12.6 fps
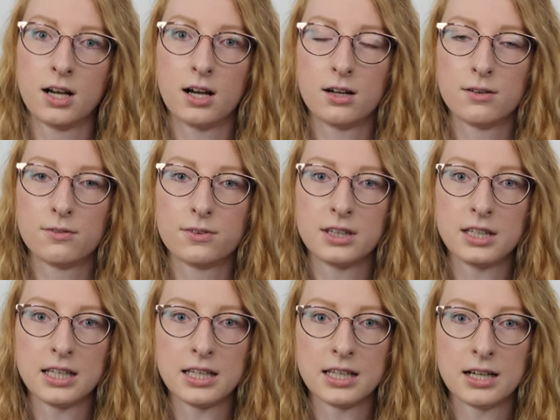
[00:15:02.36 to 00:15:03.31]
of
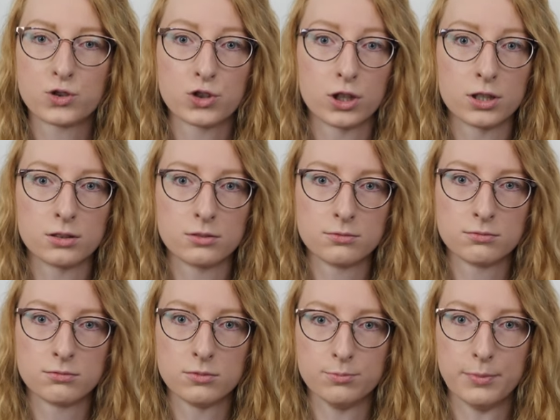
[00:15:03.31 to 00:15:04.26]
the shirt
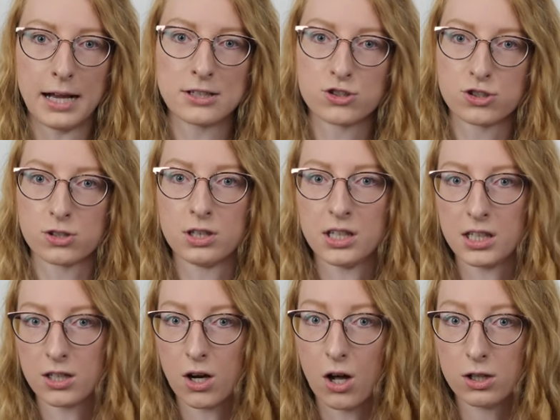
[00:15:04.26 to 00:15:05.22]
match
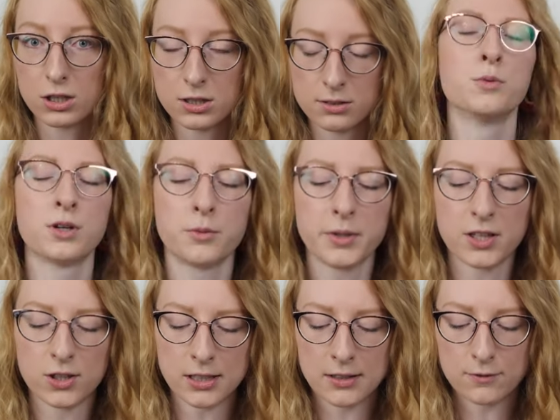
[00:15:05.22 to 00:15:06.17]
the collar. Want to be
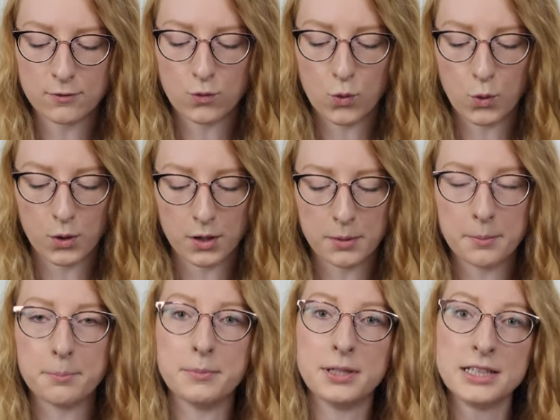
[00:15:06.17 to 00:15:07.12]
looking
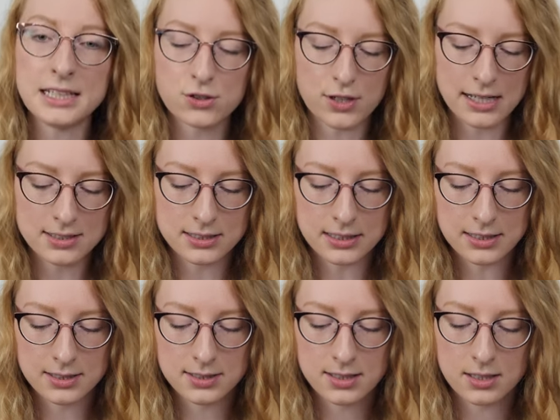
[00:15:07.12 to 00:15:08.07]
for midi
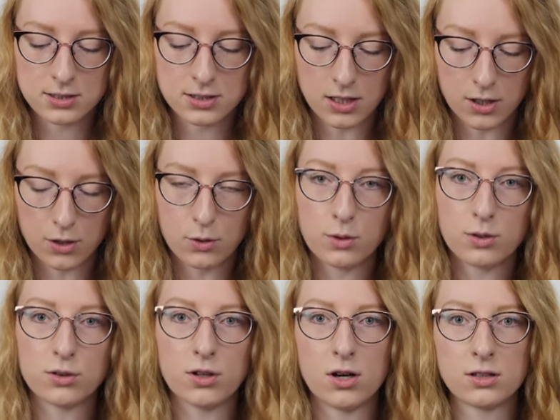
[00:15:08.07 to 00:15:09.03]
dresses, so
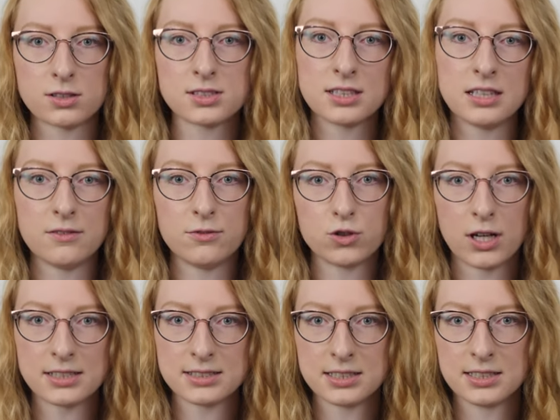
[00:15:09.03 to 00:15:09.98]
long sleeve
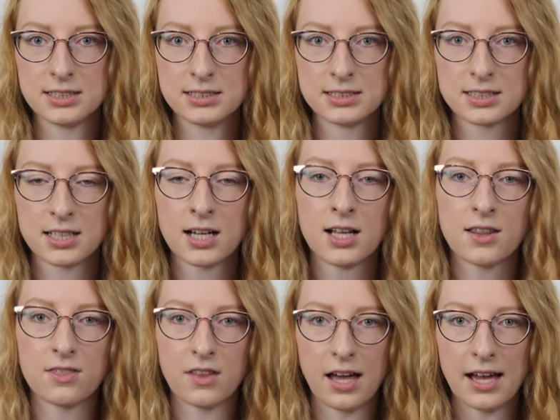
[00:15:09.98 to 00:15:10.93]
dresses
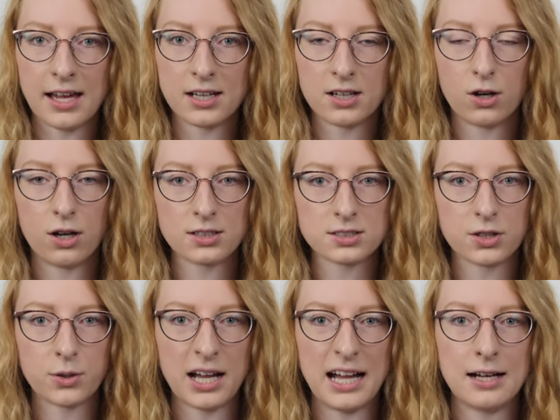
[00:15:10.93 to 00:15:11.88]
that
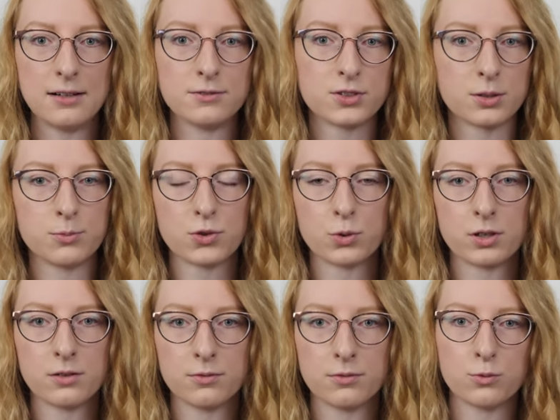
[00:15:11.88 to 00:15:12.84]
also have some
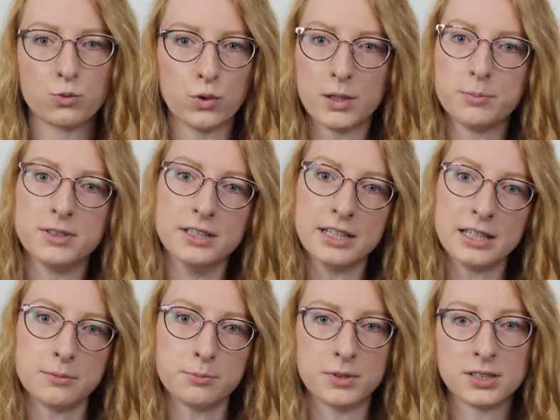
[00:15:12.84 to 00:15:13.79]
sort of ribbed
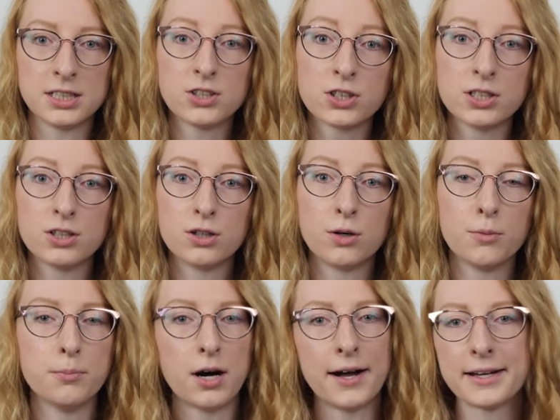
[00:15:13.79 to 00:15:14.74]
knit
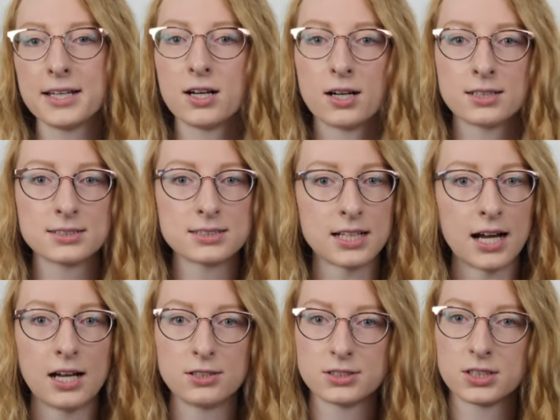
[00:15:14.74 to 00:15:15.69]
material. Bodycon
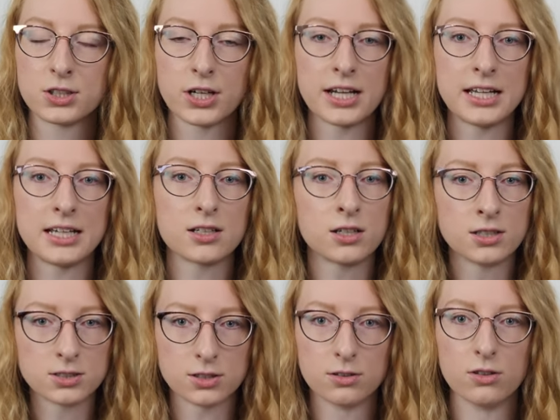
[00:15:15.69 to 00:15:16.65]
styles are great,
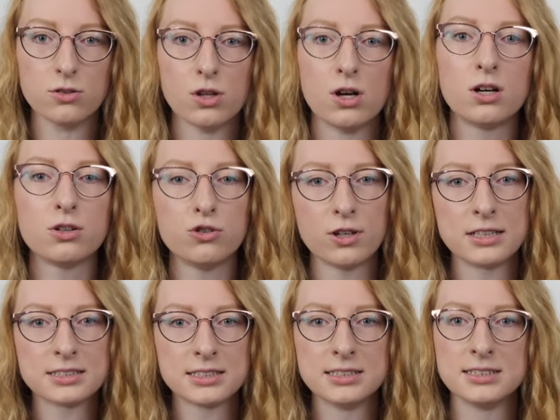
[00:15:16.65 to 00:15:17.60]
so the long
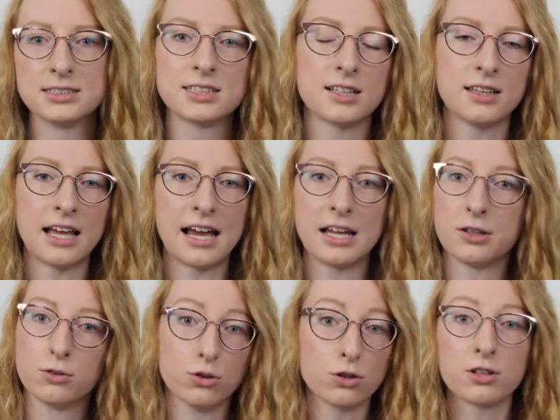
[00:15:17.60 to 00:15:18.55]
dresses
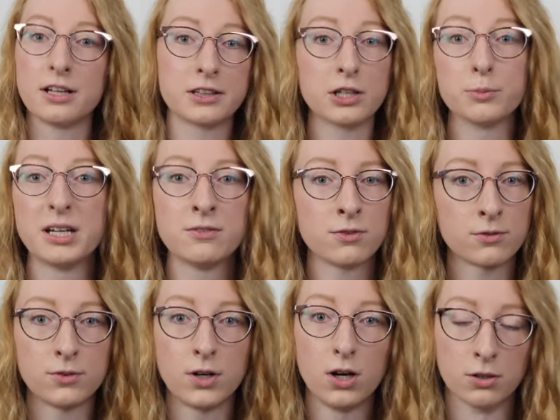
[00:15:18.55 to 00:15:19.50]
that look like they're made
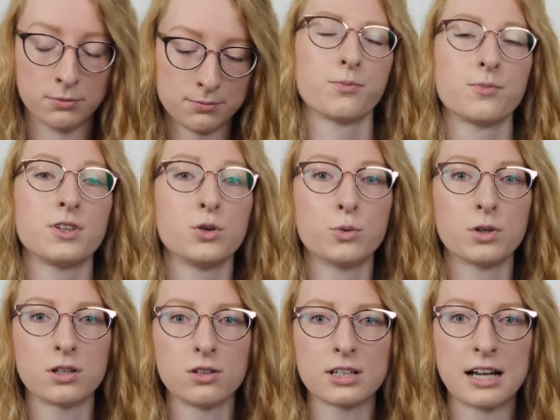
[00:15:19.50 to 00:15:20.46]
for fall. And you
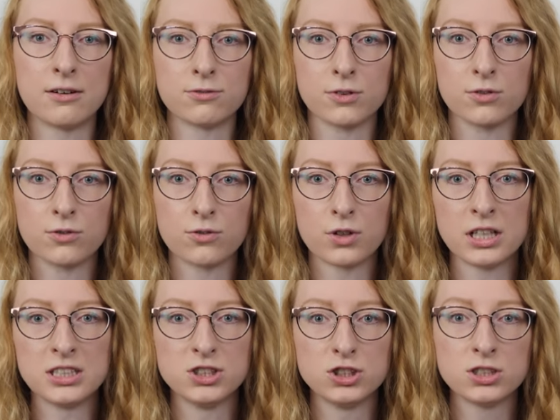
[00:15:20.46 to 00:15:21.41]
want to look out for
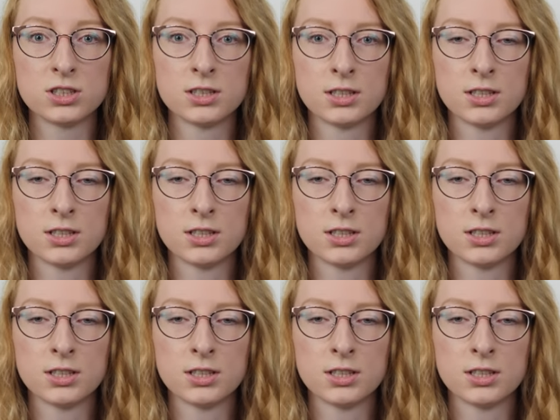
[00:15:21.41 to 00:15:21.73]
fringe,